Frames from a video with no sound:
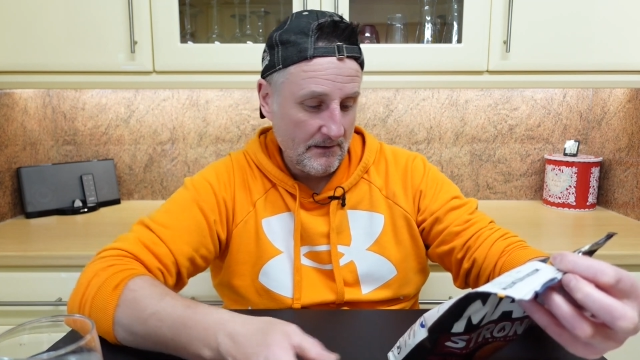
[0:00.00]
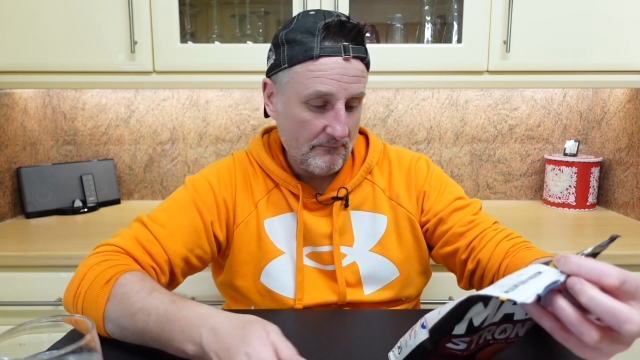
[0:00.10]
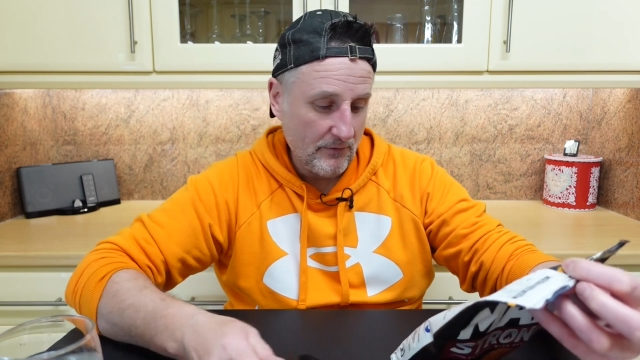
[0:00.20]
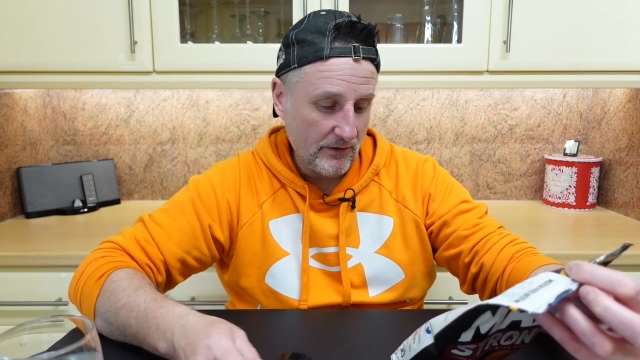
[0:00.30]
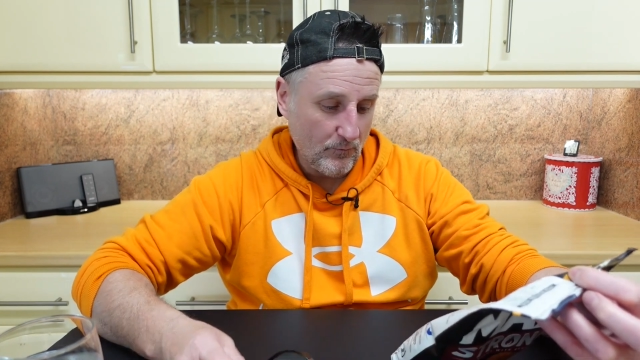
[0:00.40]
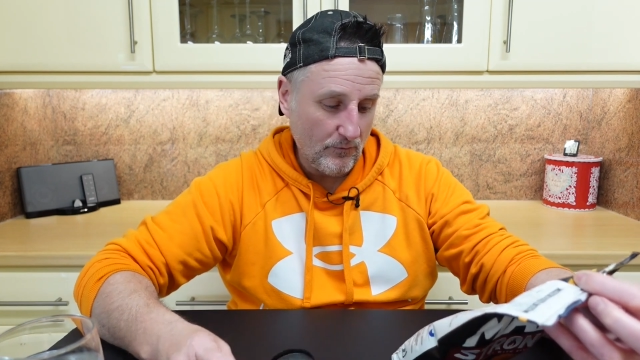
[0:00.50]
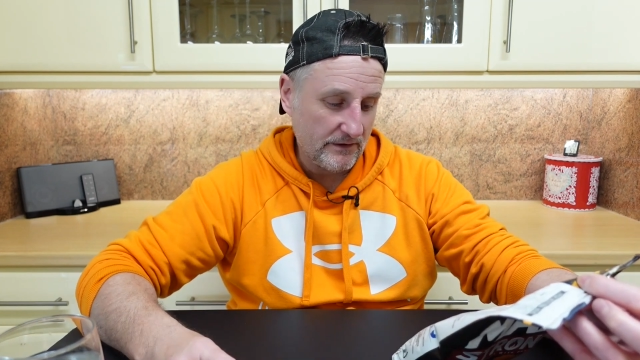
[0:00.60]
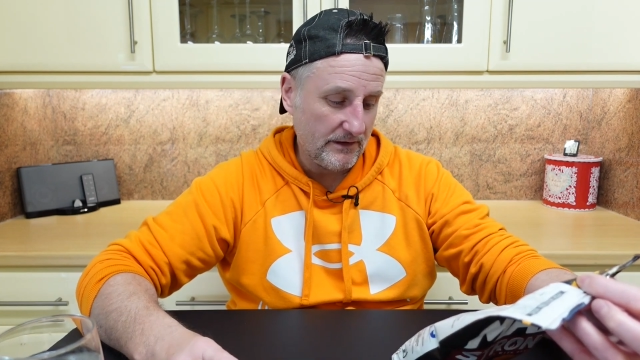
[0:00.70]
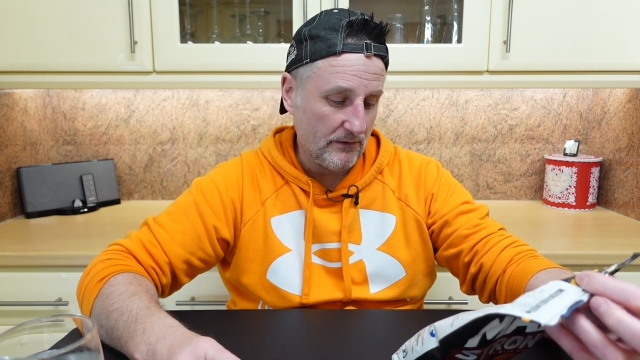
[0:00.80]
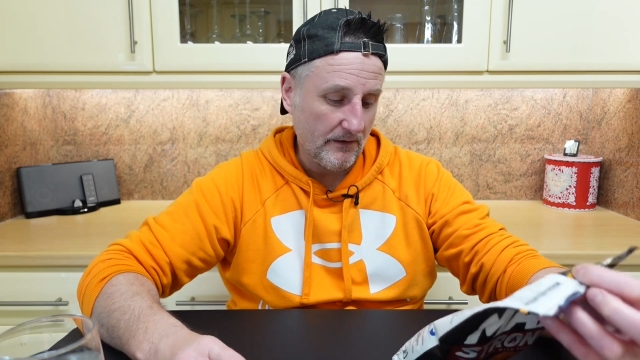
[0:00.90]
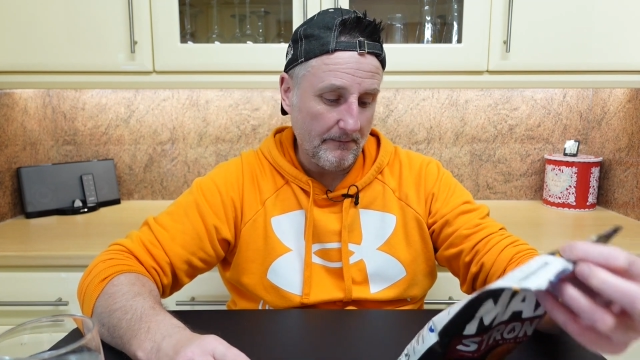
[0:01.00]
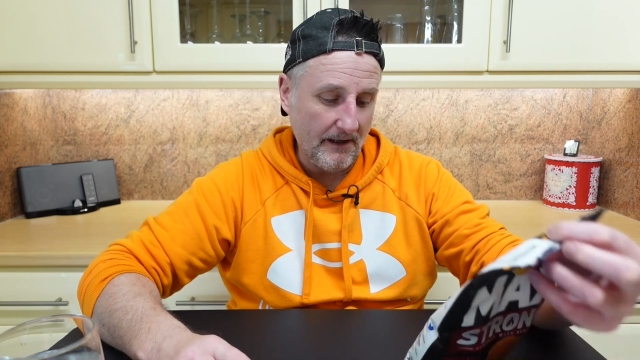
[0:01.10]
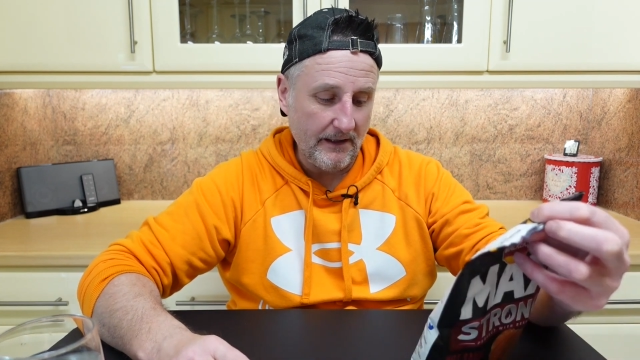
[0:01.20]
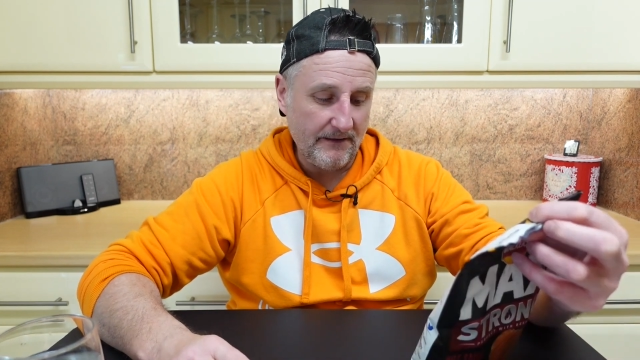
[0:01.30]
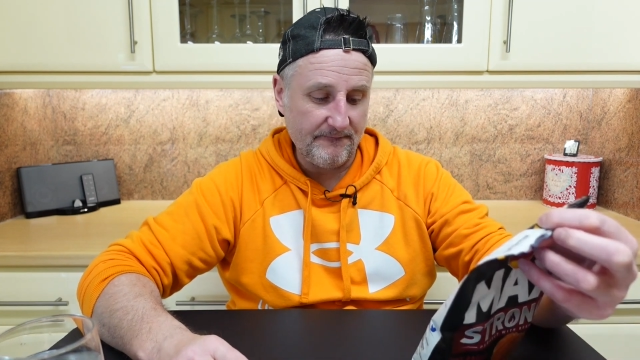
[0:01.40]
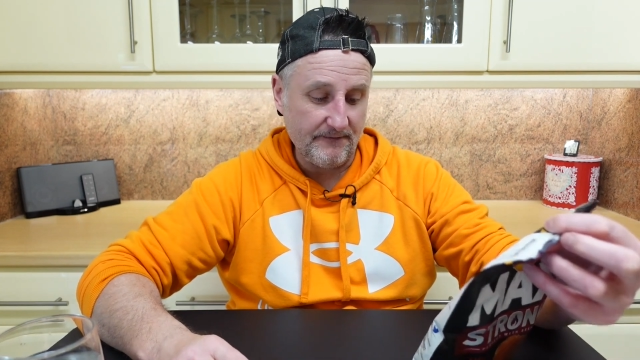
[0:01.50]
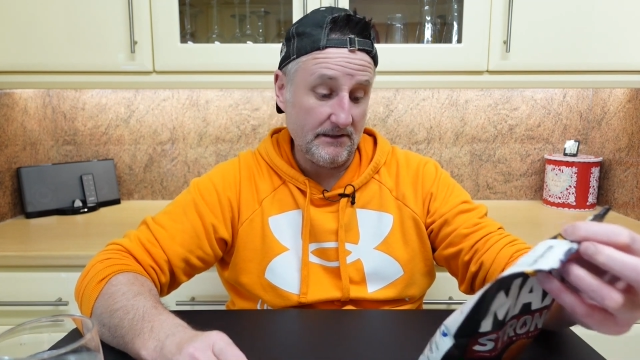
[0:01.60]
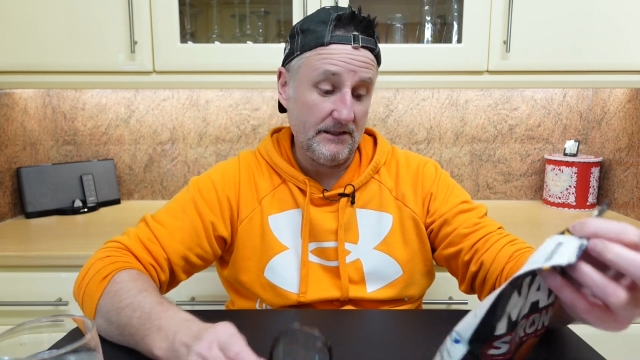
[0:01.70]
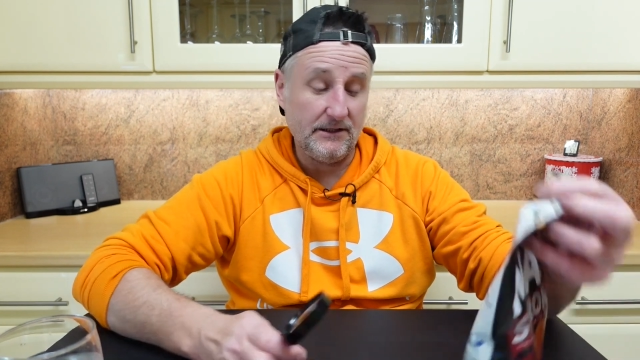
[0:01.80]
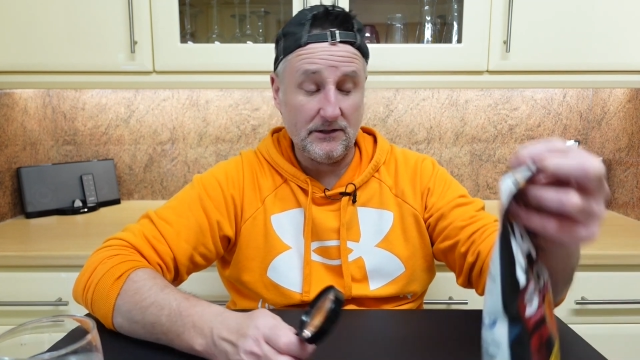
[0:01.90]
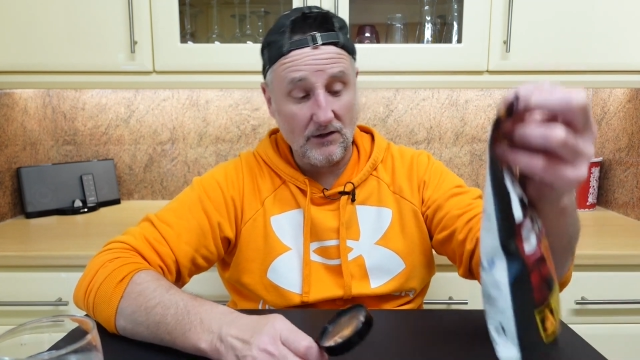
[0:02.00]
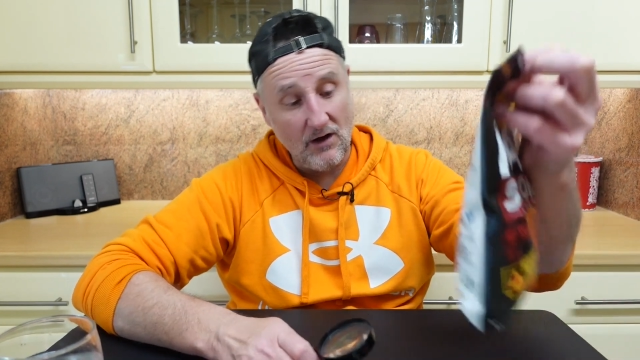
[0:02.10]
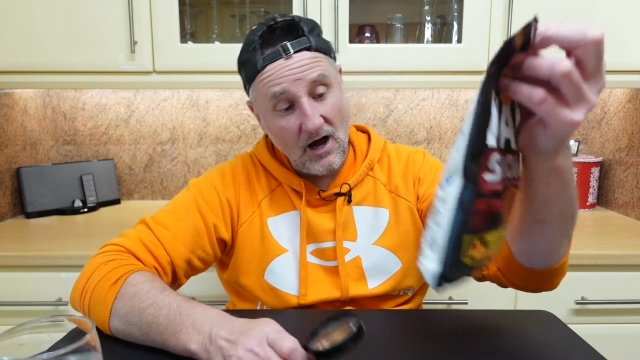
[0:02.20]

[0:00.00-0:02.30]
Right, what did I pay for? And you've got